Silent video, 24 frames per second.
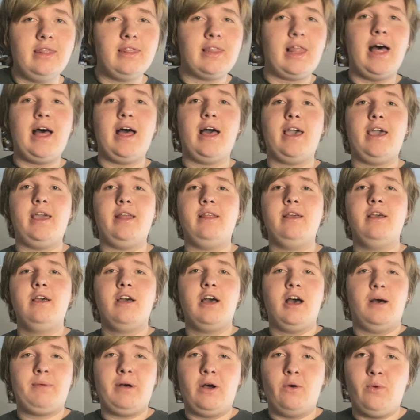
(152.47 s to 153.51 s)
lied
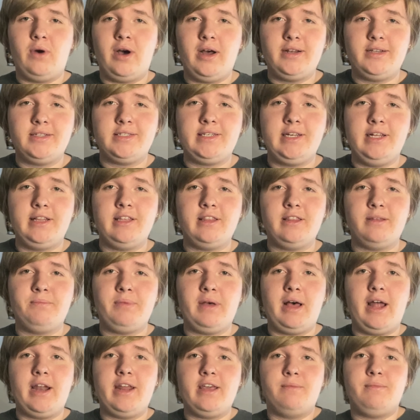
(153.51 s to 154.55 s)
about Wanda stealing the
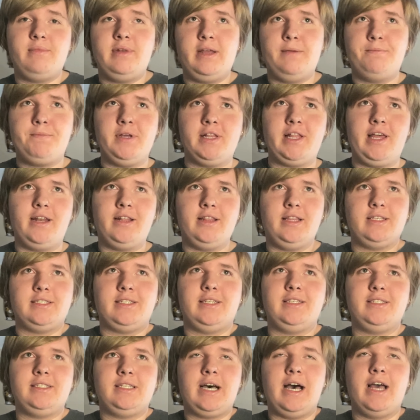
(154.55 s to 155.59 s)
body and manipulated this
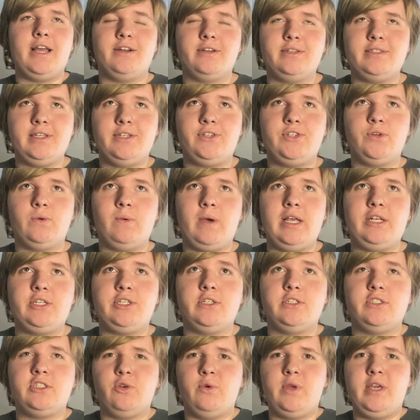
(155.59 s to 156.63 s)
entire
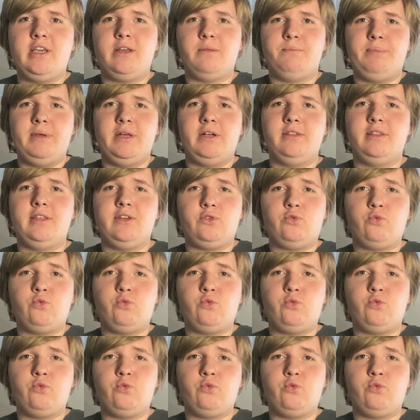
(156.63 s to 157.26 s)
situation so he could build this